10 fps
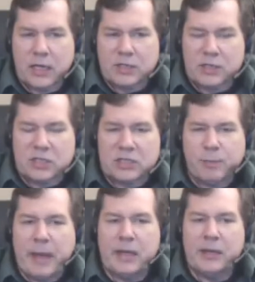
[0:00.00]

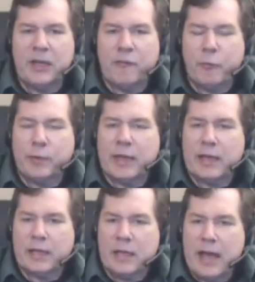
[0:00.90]
suspended them from
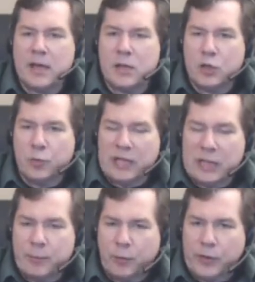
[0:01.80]
getting net new
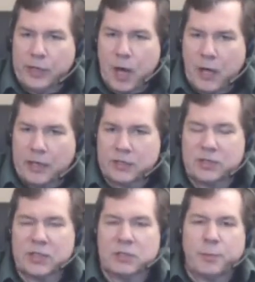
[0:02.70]
people to the audiences,